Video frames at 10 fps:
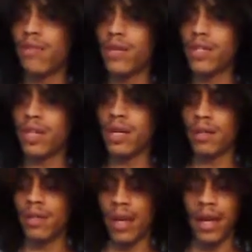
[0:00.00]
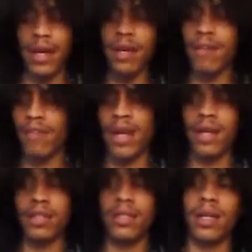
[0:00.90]
Frieza like he didn't even
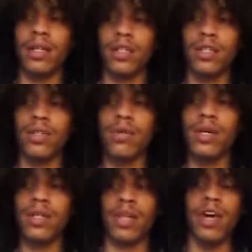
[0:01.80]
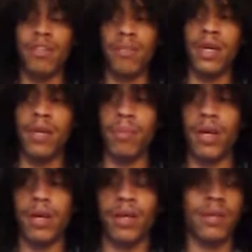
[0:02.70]
hesitate to shoot his death beam
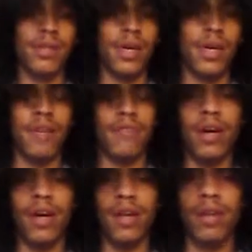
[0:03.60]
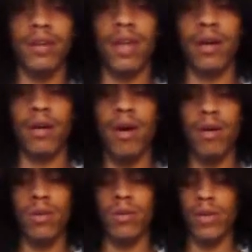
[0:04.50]
and hit fucking that
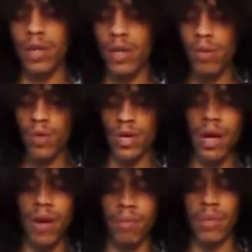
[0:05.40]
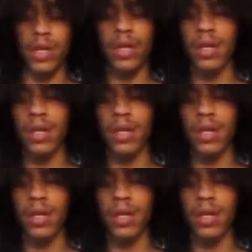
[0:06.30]
dog dude, and he went down, but